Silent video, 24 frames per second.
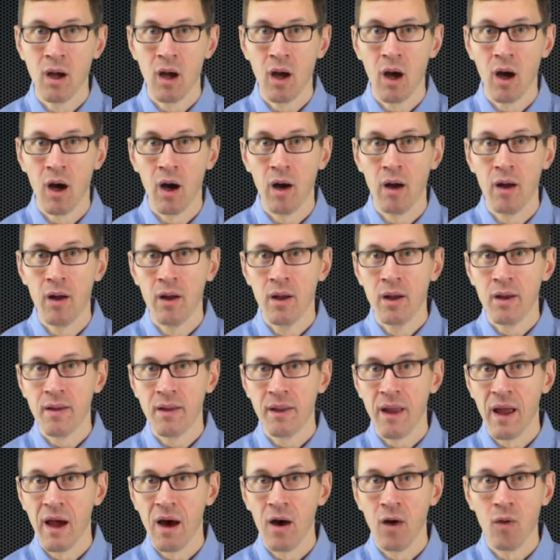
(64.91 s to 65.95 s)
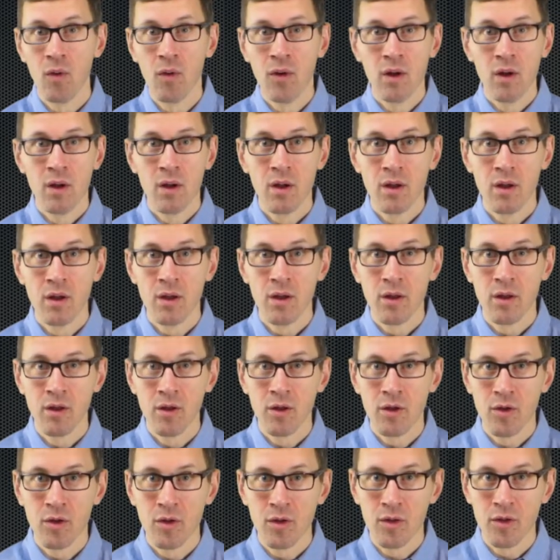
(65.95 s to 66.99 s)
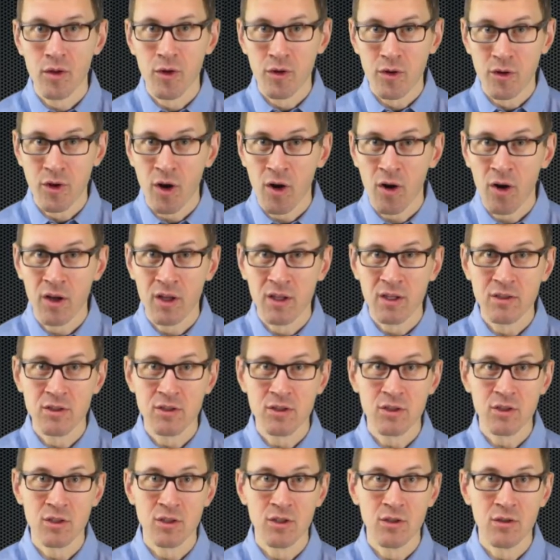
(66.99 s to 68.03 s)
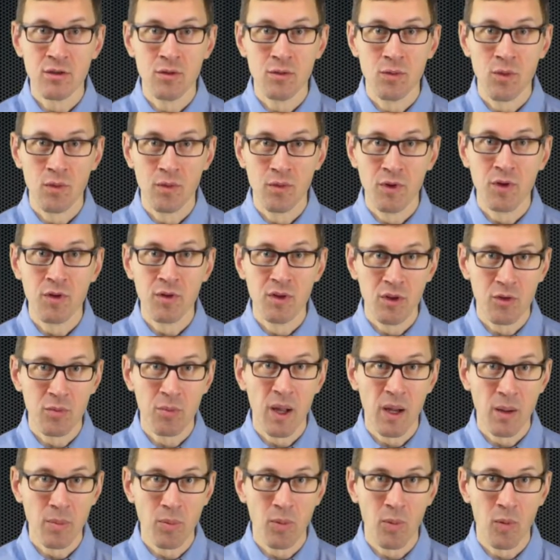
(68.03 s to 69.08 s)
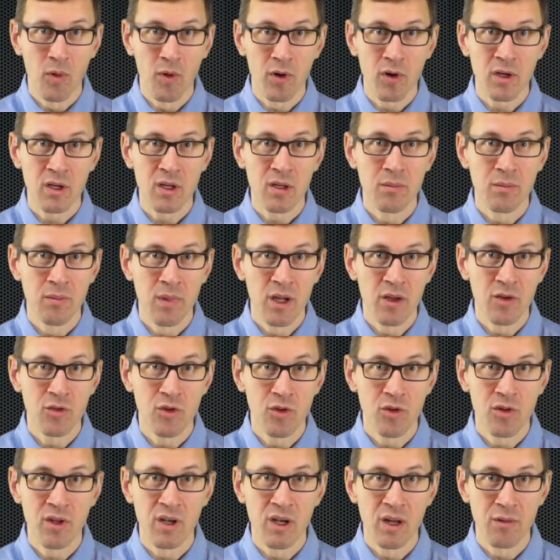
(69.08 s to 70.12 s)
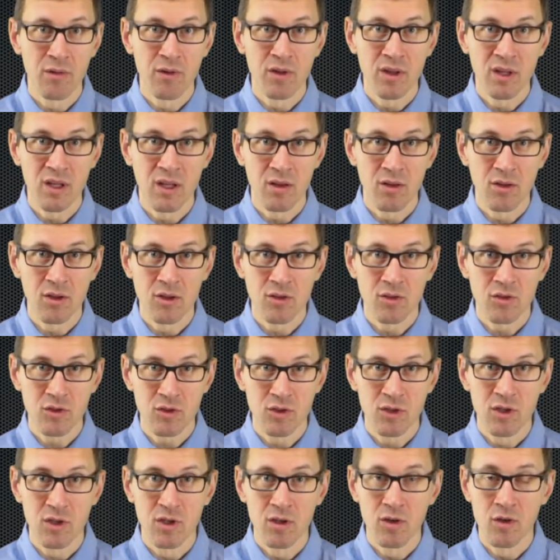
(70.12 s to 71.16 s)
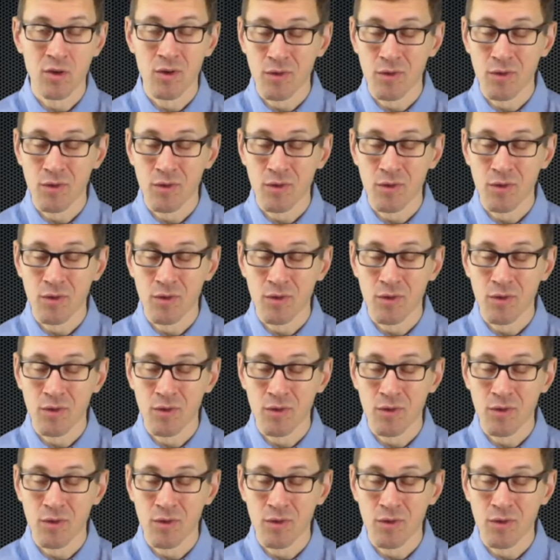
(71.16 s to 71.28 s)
Uh, now, your attorney should review this paperwork and make sure that everything looks good,